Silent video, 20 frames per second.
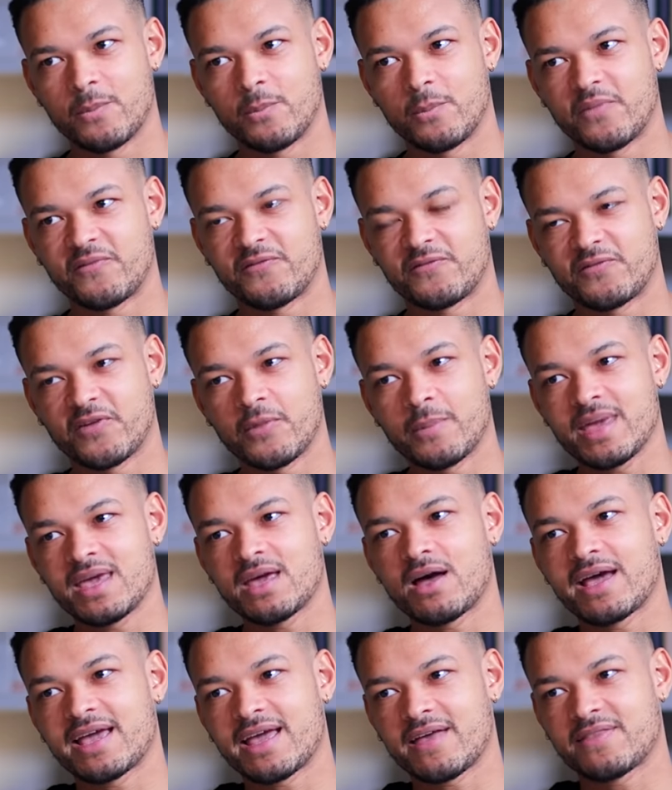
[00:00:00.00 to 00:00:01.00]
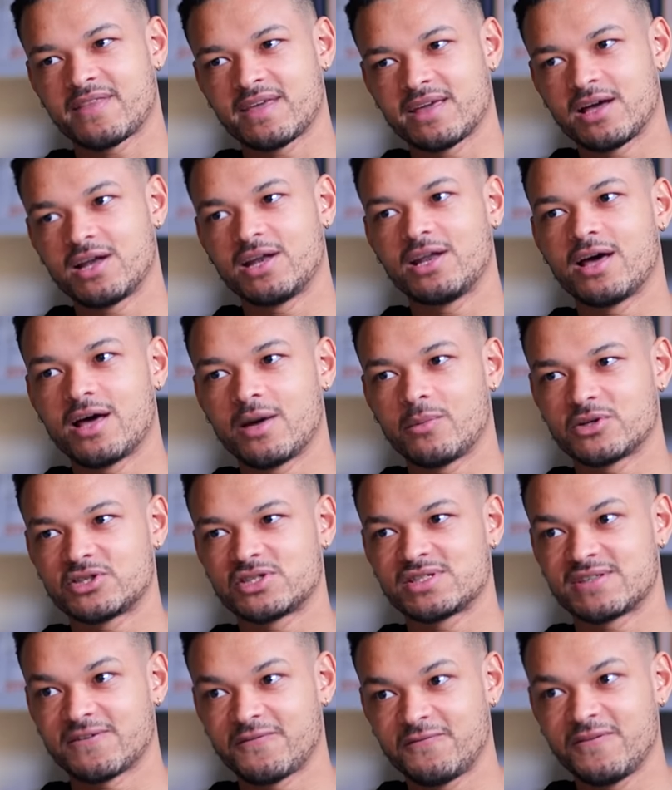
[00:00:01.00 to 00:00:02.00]
But for me, I get the alert,
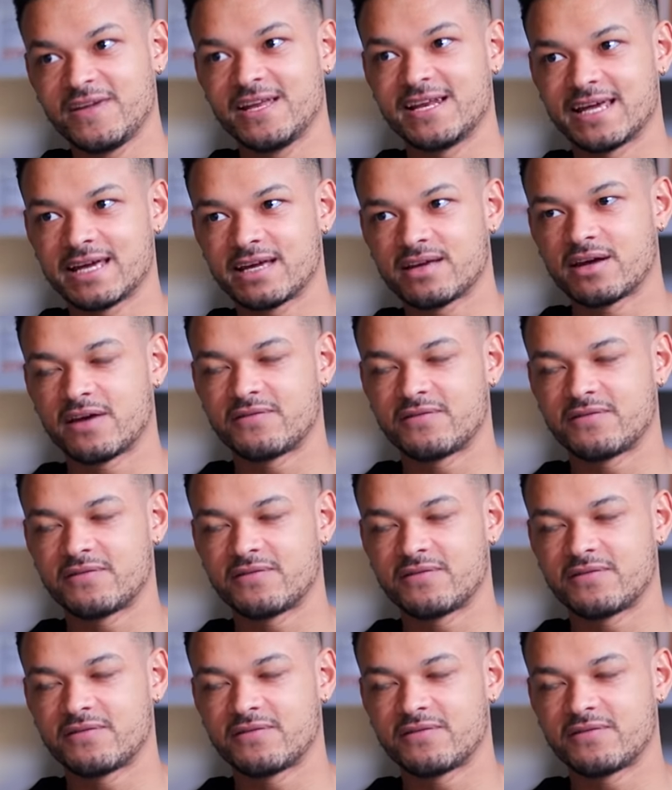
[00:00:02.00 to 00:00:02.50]
which is the feeling